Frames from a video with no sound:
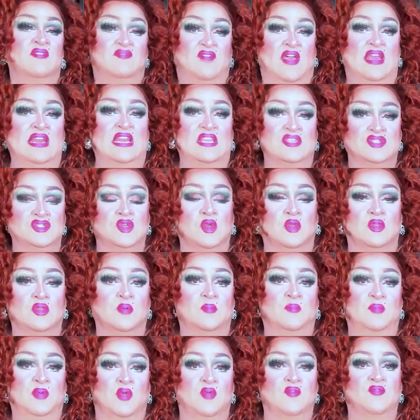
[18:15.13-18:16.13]
Fighting
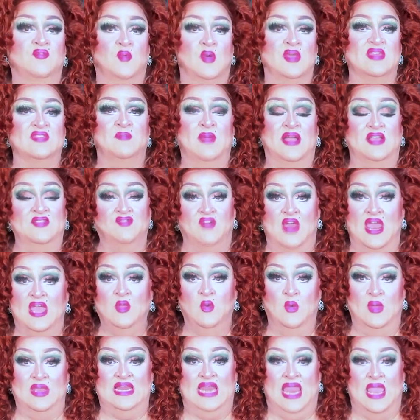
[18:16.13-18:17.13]
Shoulder Poop was my drag
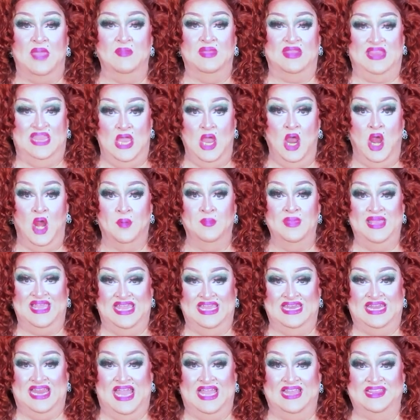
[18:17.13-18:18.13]
queen name in the Army
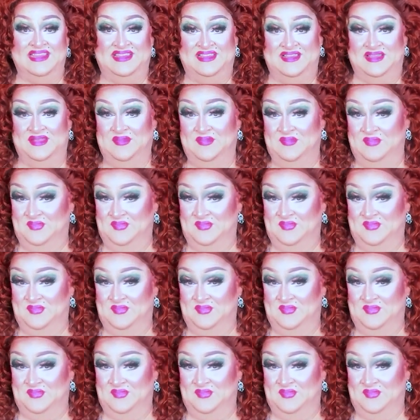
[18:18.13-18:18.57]
Cadets.